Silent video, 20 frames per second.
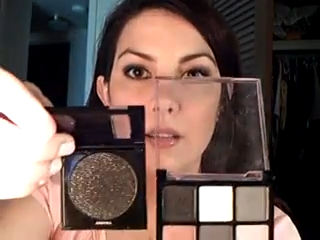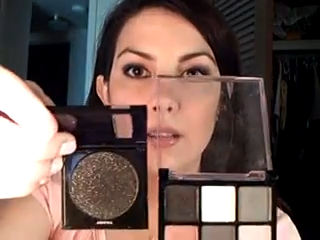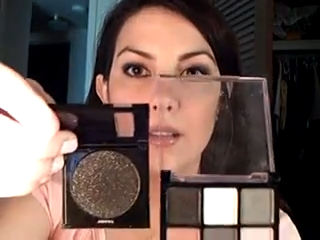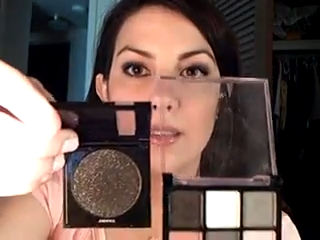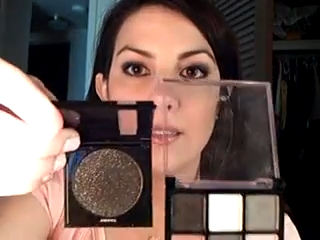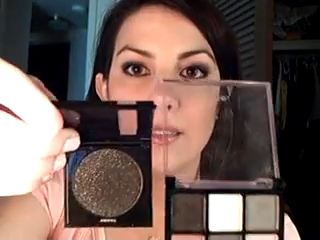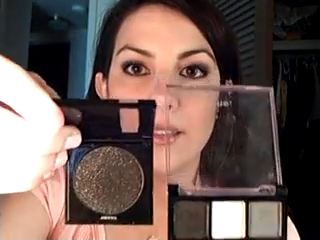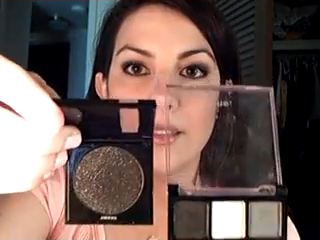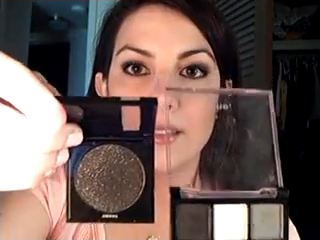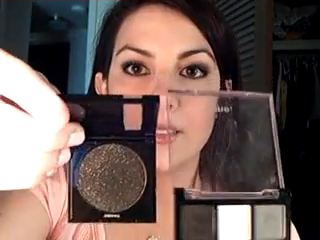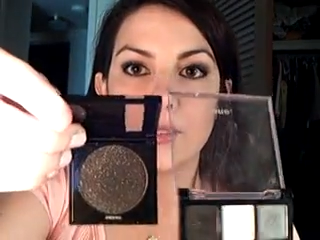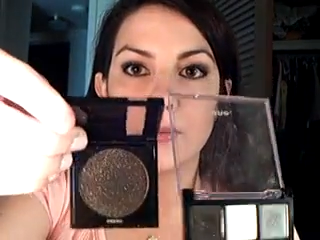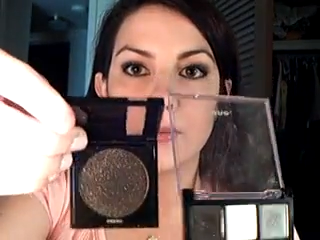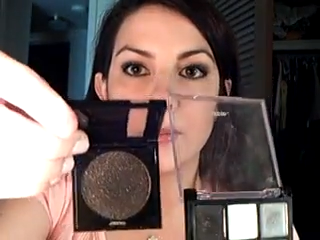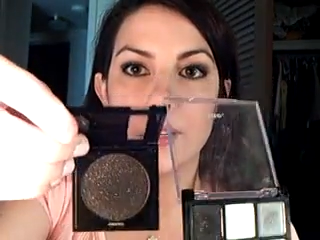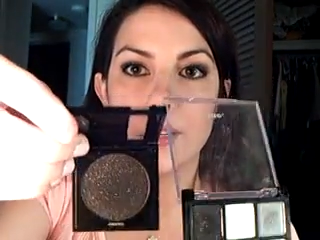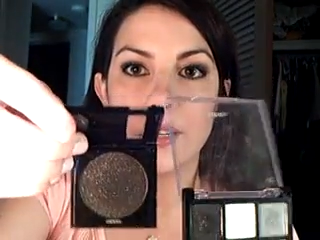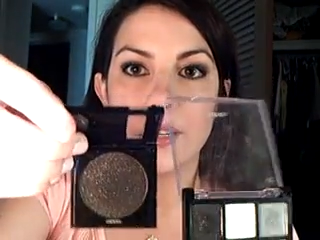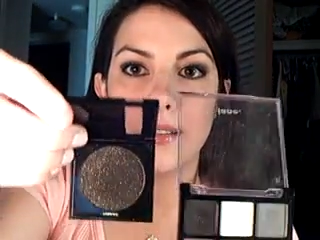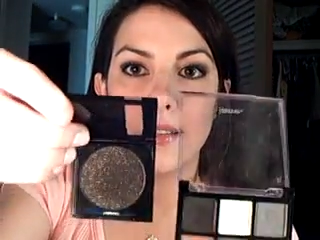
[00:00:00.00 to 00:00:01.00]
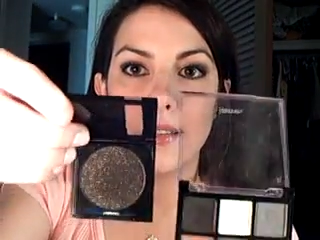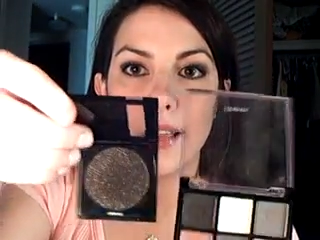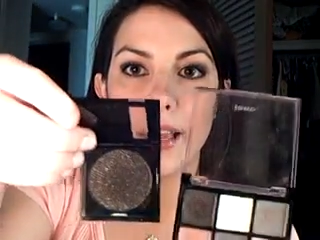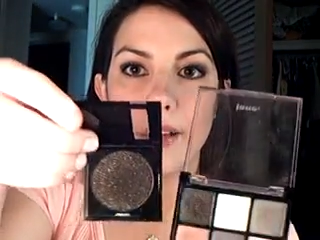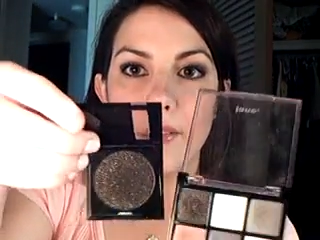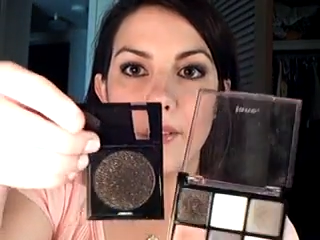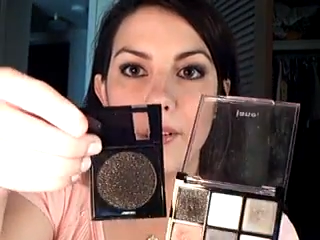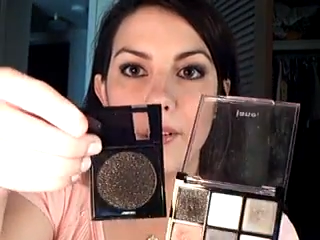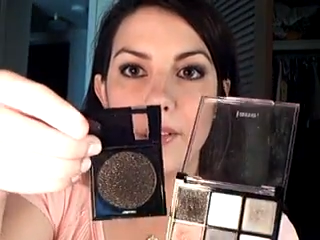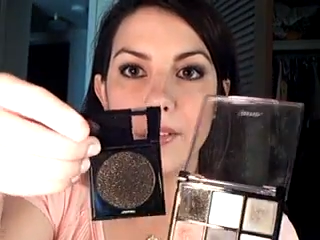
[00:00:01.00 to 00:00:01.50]
Look at this one and
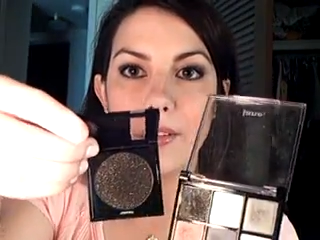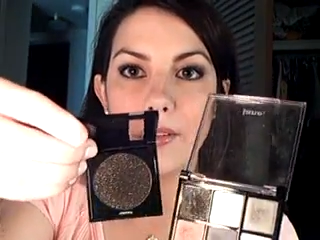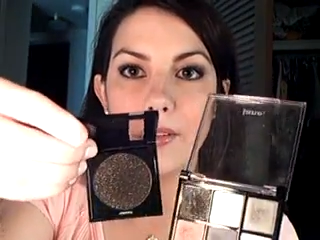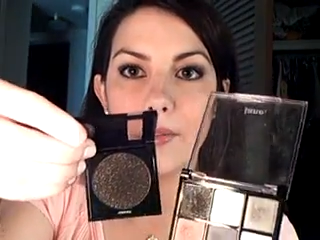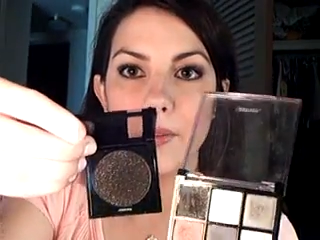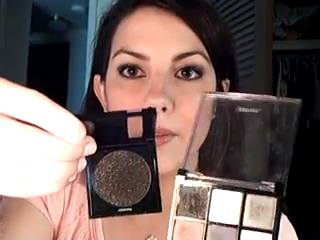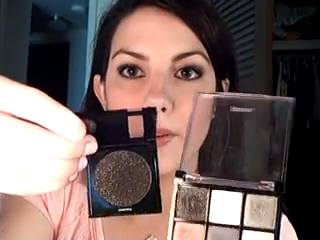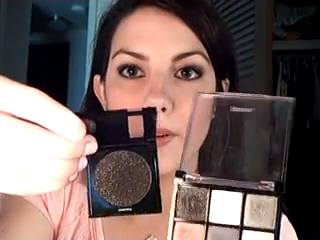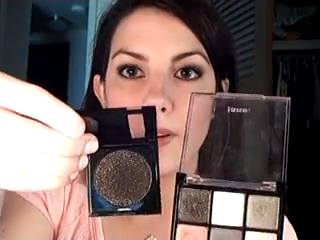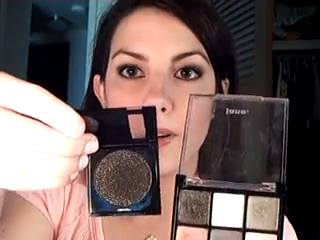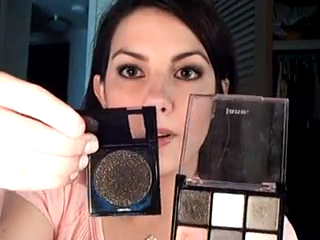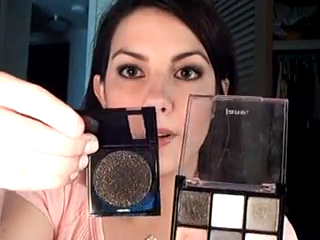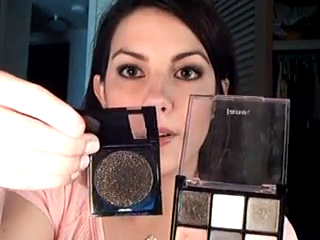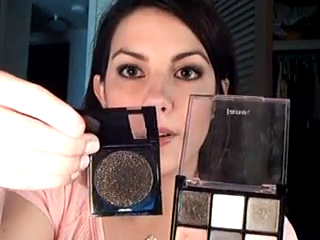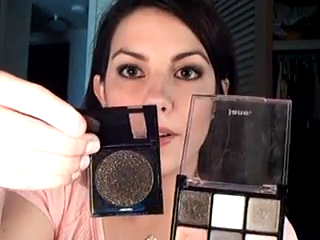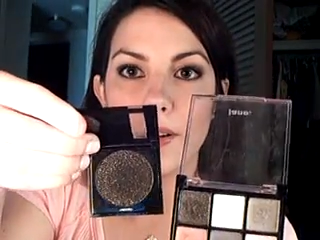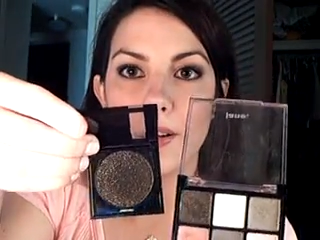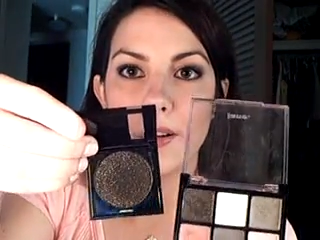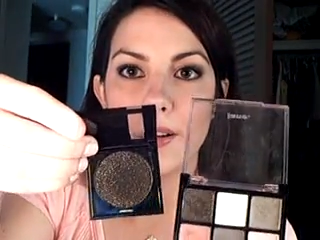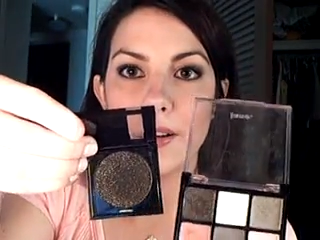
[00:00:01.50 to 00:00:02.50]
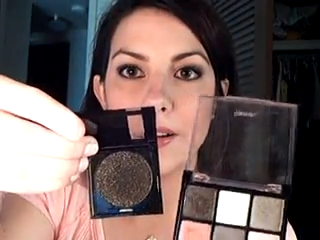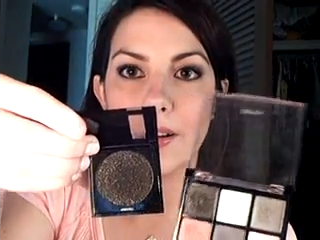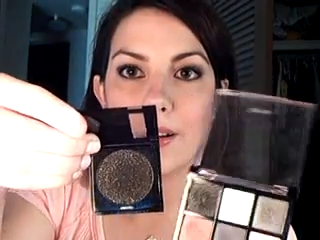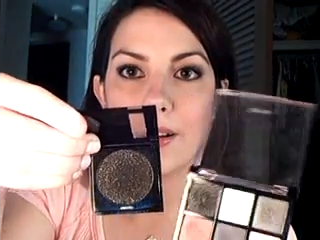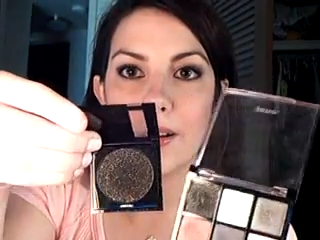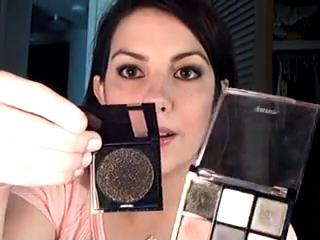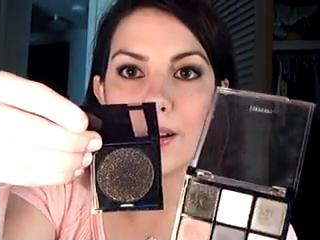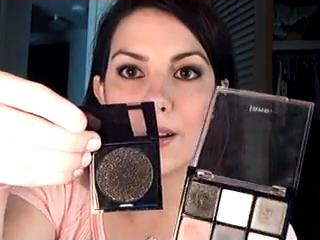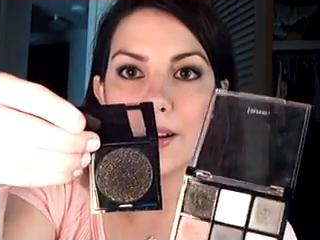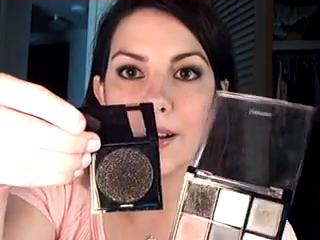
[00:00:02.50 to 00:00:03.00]
that one in the corner.
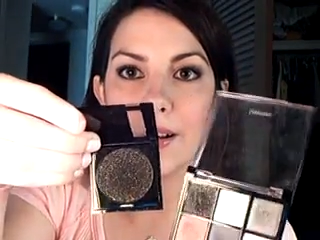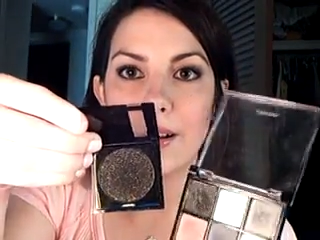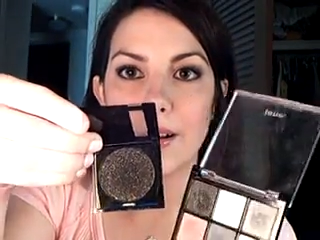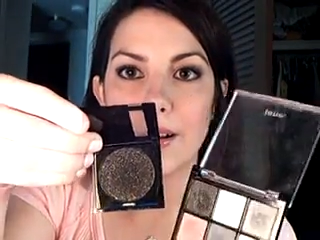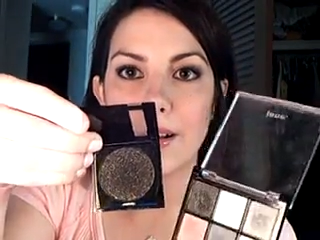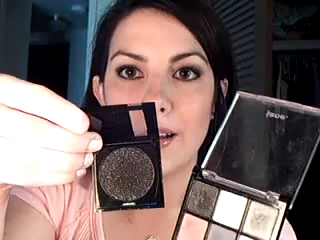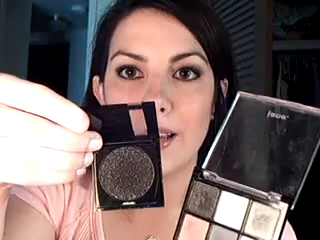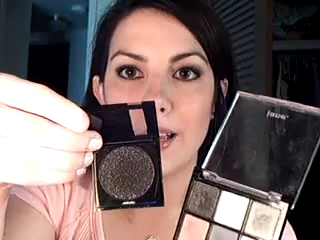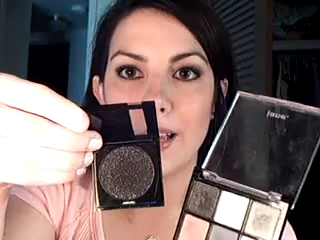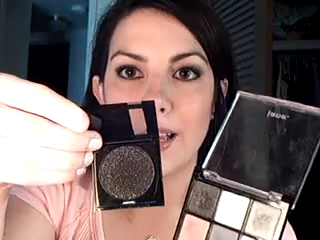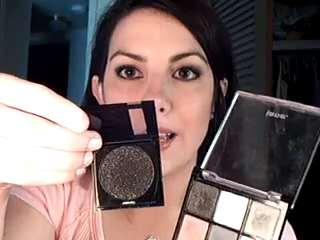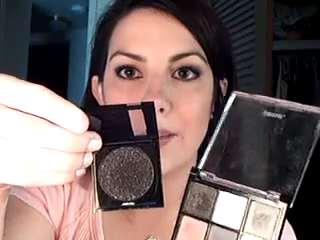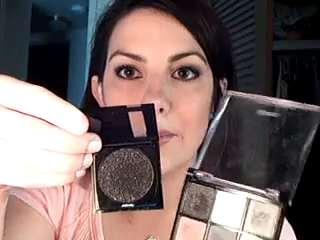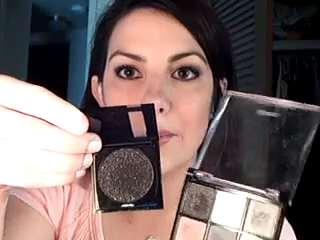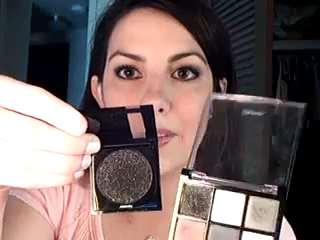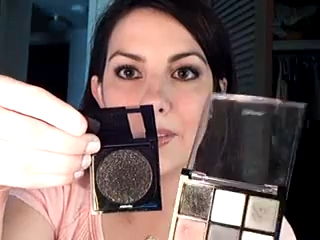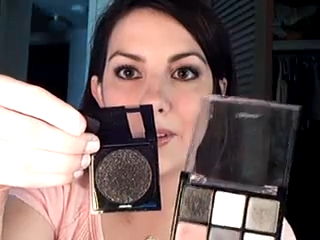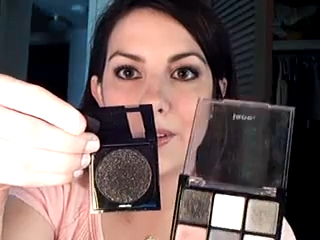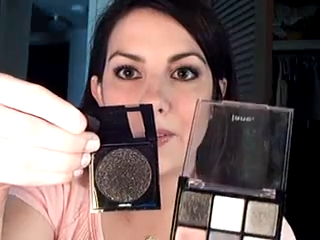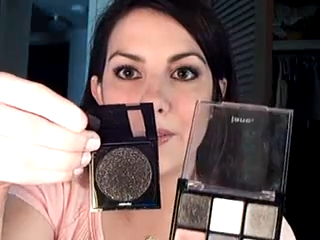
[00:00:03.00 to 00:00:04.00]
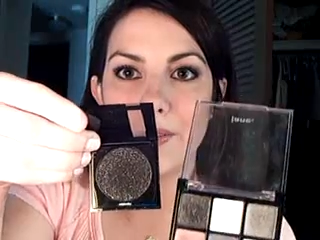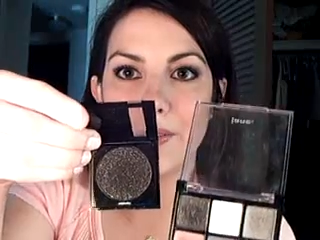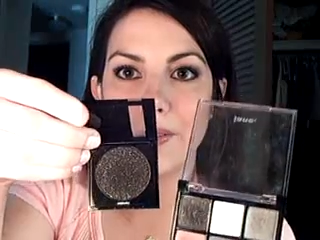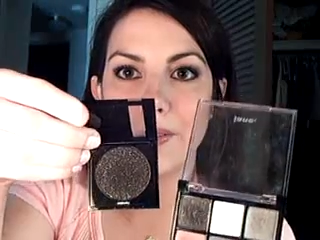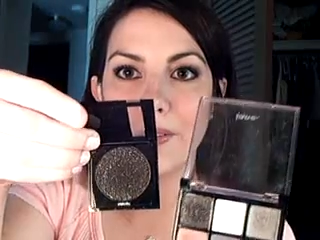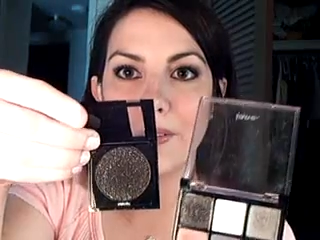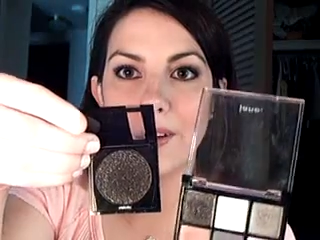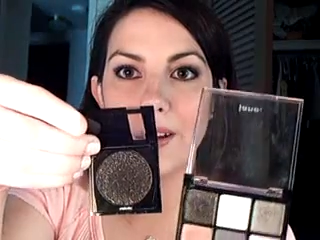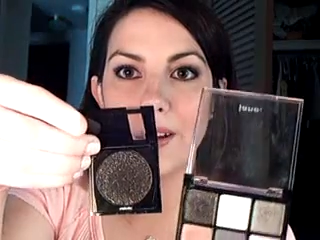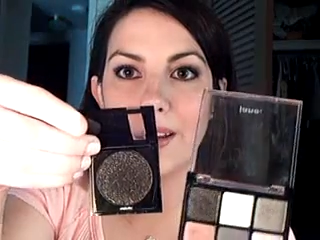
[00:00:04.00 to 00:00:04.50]
I mean, they're
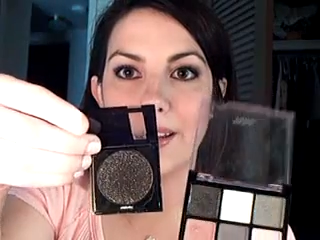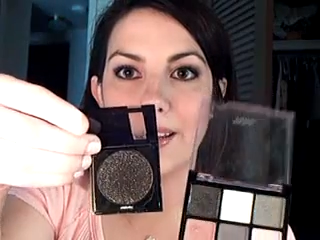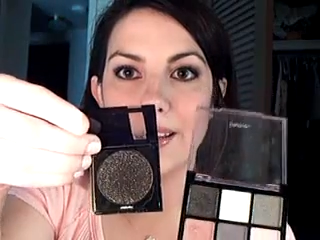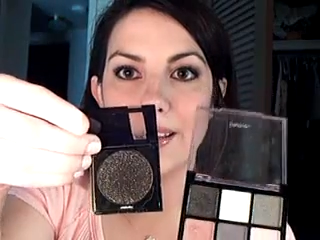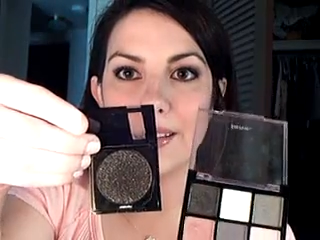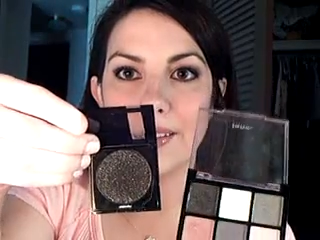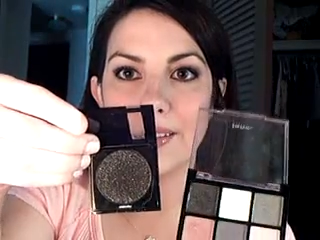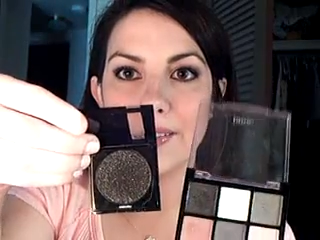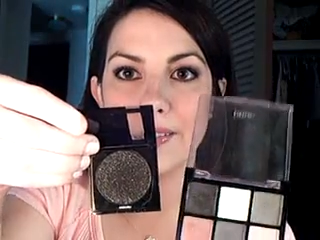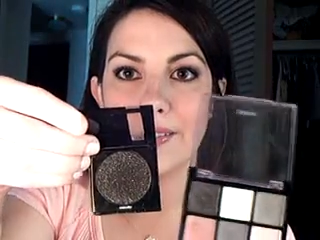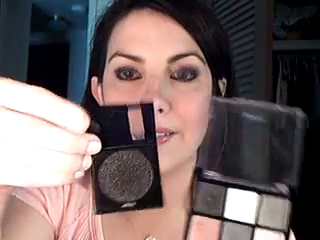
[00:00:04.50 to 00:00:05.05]
really,